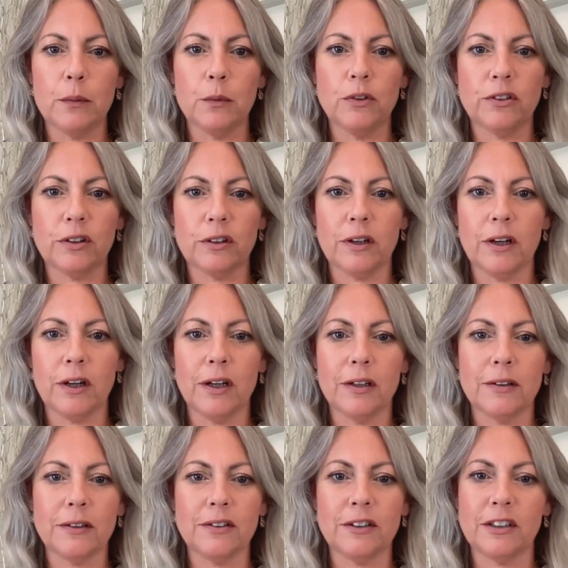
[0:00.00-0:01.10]
it was
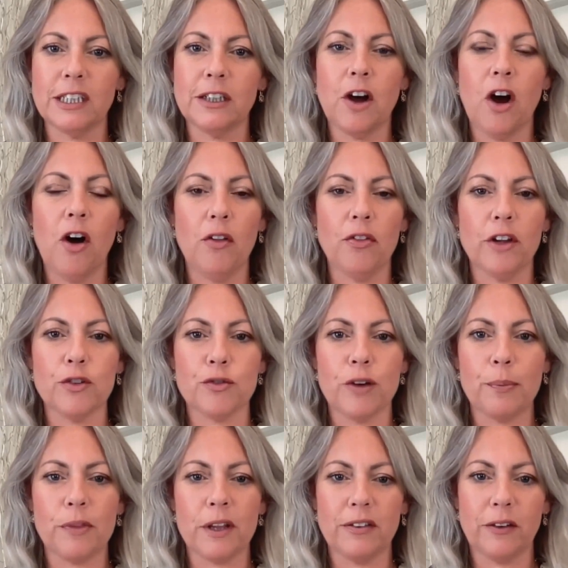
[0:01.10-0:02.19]
Sadiq Khan that
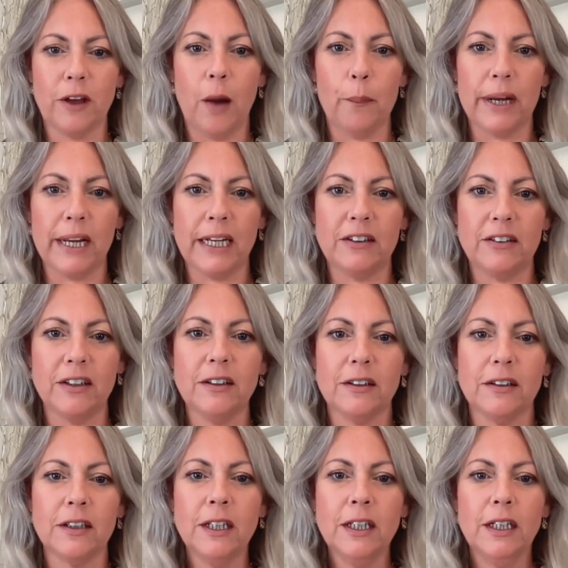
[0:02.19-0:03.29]
dreamt this up, but he
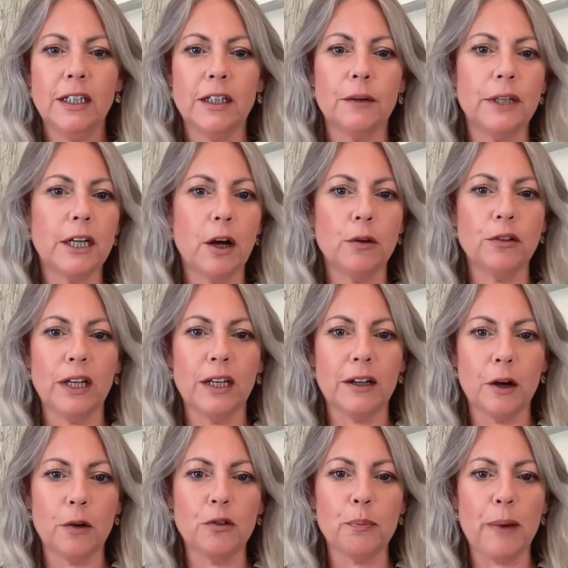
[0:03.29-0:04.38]
didn't. It
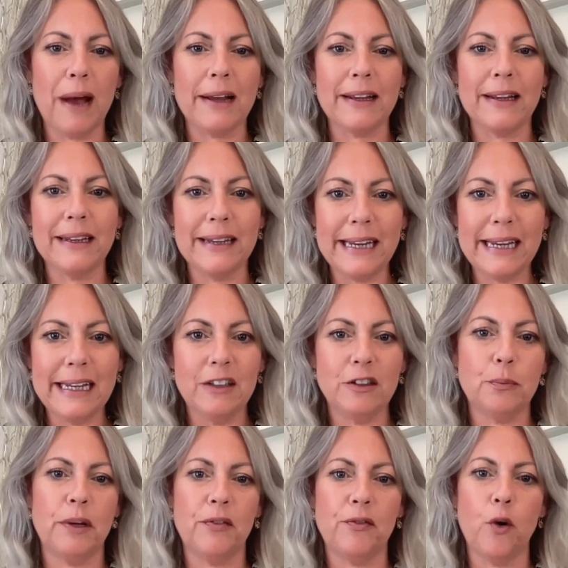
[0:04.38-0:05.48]
goes back years
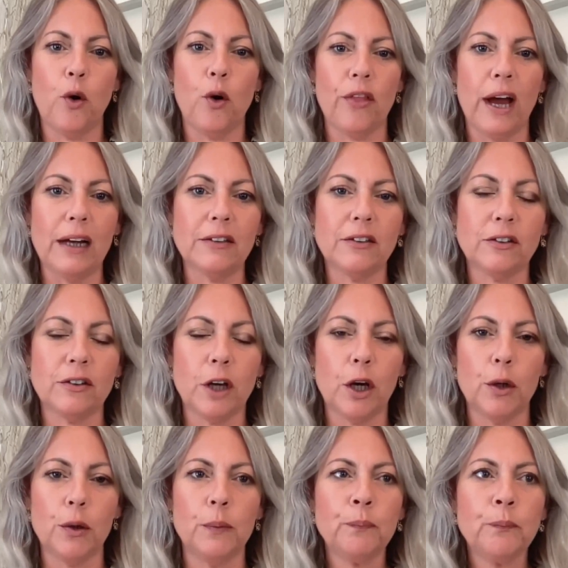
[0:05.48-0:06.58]
before that.
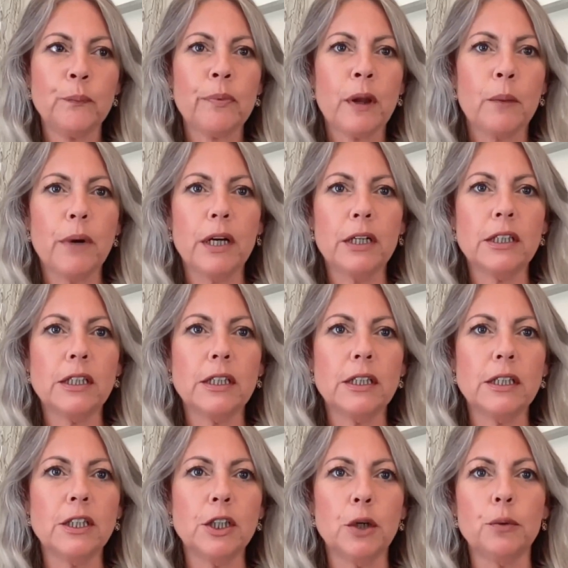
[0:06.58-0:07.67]
So, but
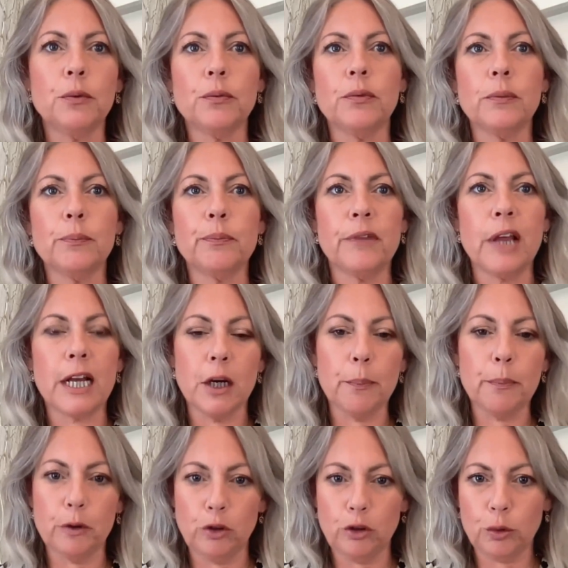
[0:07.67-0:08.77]
they're going
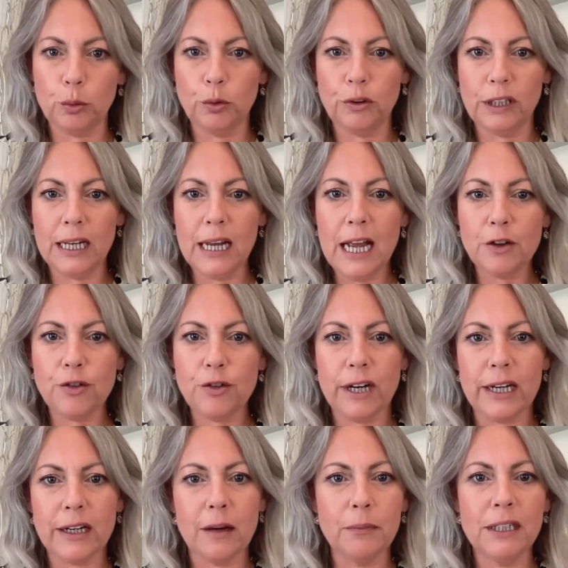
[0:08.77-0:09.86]
to push towards
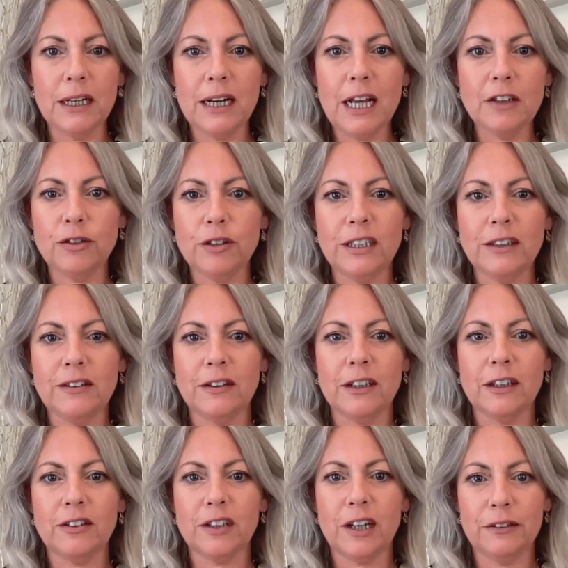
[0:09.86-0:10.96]
electric. I mean, electric isn't
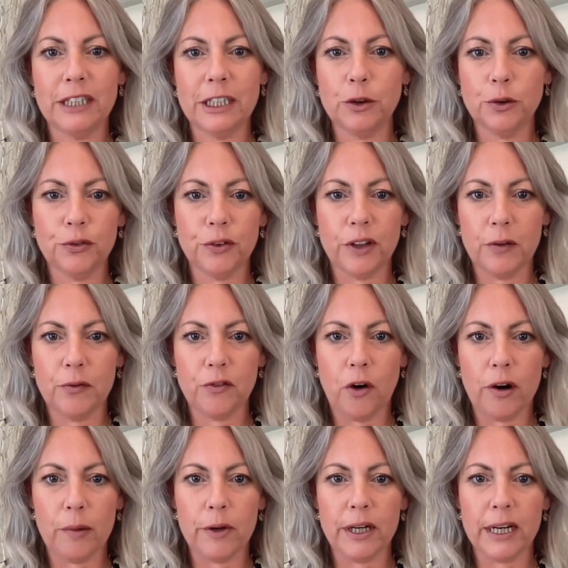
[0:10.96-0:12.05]
necessarily good for the
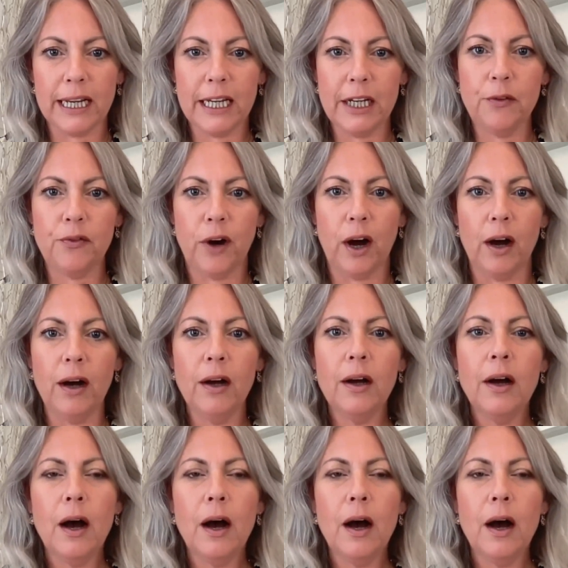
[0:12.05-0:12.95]
environment either.